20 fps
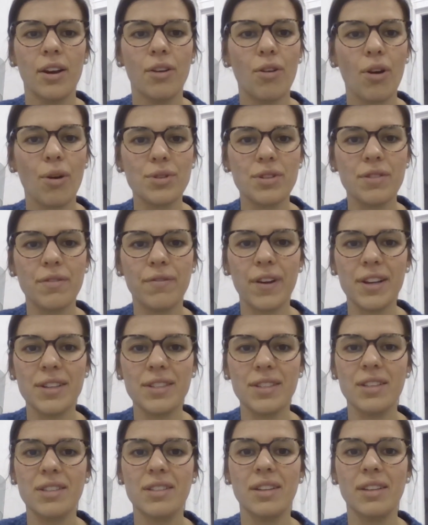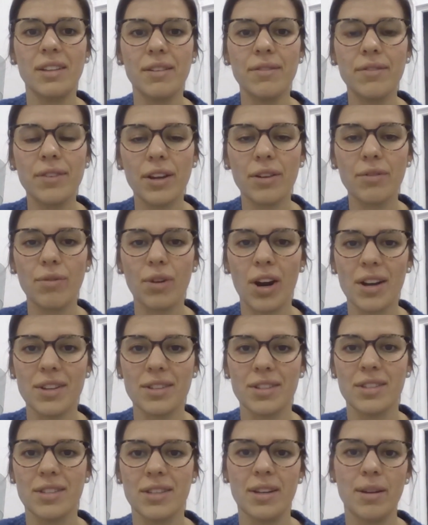Growers are facing significant
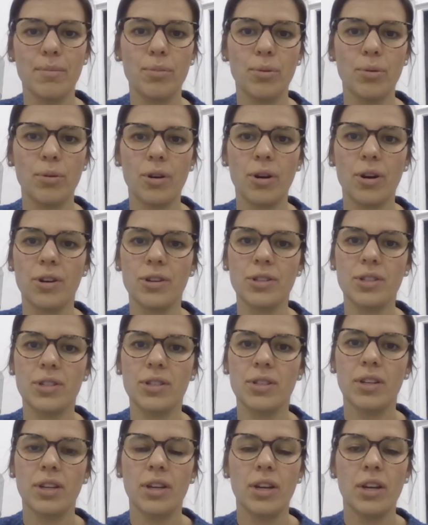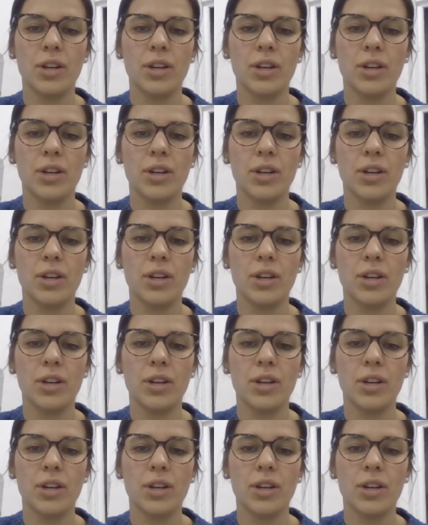rises in input costs,